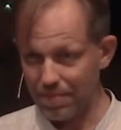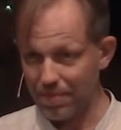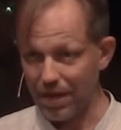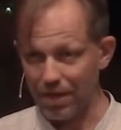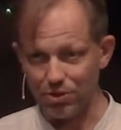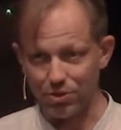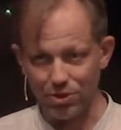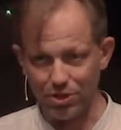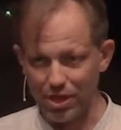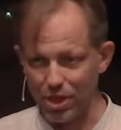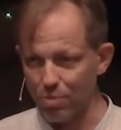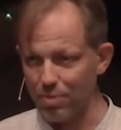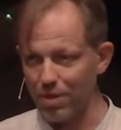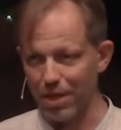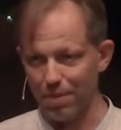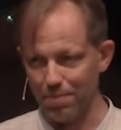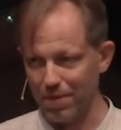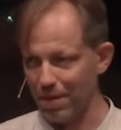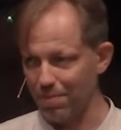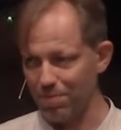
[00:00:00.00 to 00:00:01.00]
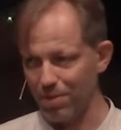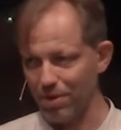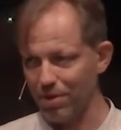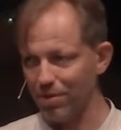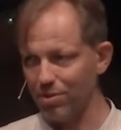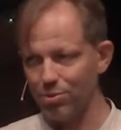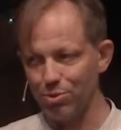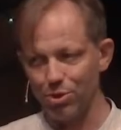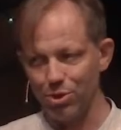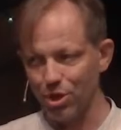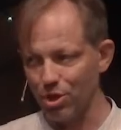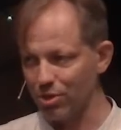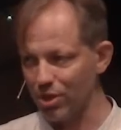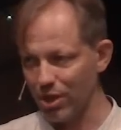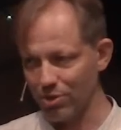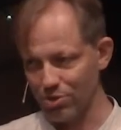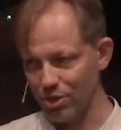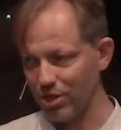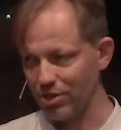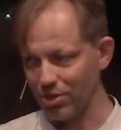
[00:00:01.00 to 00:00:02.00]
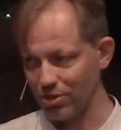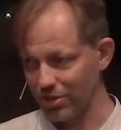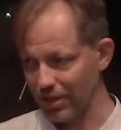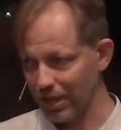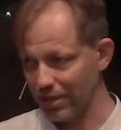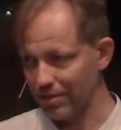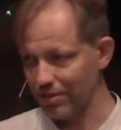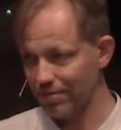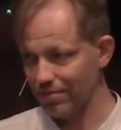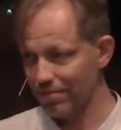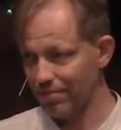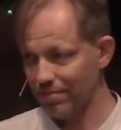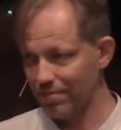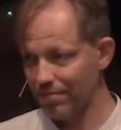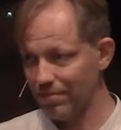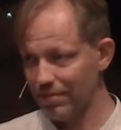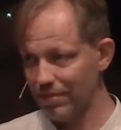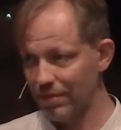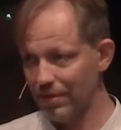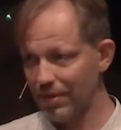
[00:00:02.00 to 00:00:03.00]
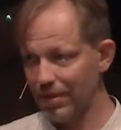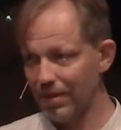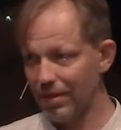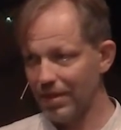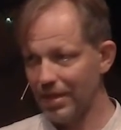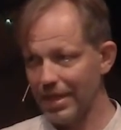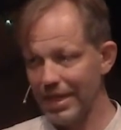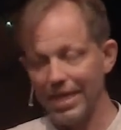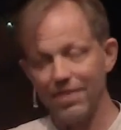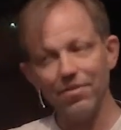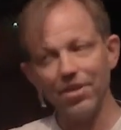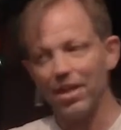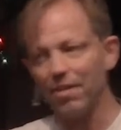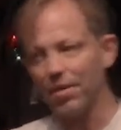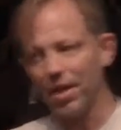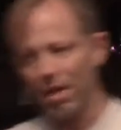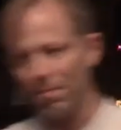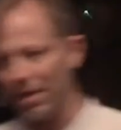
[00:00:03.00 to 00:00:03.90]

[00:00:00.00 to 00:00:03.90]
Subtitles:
there are so many people who do not know Jesus yet. Even in